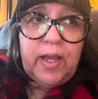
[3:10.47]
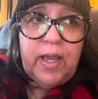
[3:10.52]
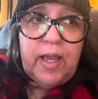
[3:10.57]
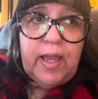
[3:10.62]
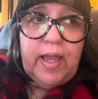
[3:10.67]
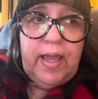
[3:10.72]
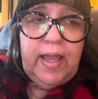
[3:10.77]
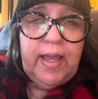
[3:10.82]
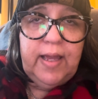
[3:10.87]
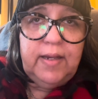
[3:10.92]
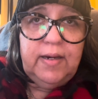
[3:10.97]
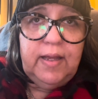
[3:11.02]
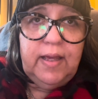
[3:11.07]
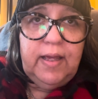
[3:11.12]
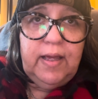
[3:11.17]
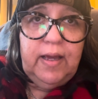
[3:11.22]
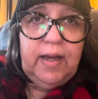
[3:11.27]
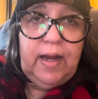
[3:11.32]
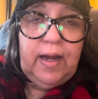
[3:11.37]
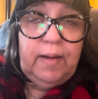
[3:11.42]
And
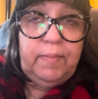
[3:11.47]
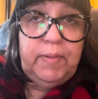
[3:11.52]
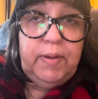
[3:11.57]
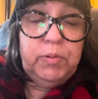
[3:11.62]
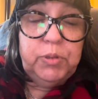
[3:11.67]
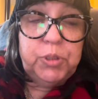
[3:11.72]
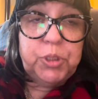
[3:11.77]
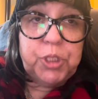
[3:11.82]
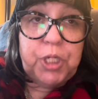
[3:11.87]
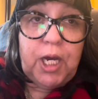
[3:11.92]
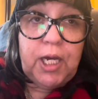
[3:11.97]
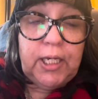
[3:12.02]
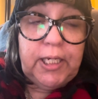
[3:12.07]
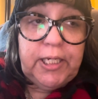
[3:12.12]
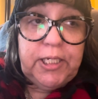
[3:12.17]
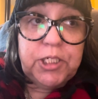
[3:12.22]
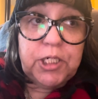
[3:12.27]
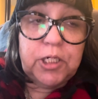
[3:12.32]
it was shocking